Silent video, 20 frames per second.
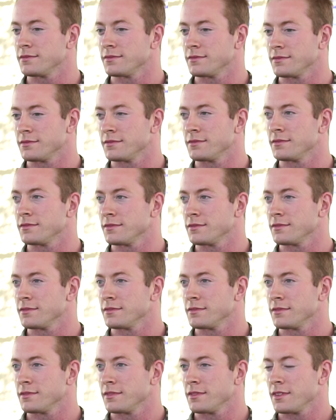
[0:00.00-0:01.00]

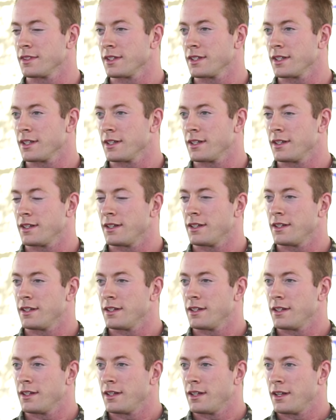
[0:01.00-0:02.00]

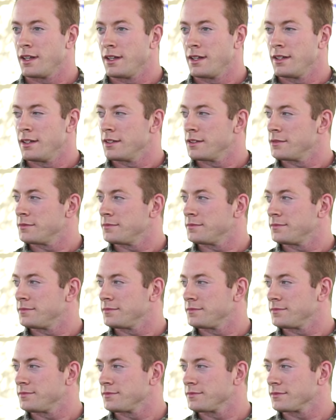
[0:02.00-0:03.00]

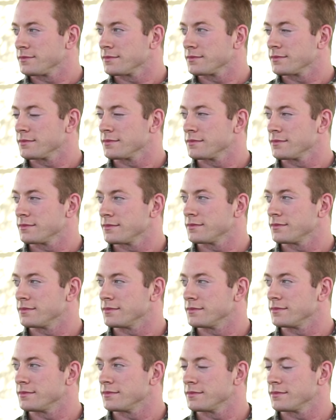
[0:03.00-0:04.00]

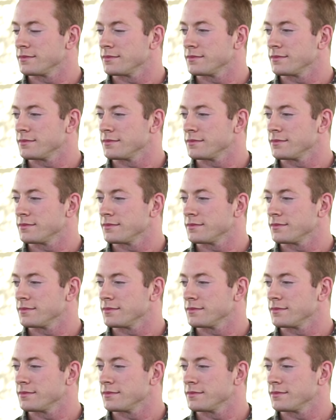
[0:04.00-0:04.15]
This person isn't speaking.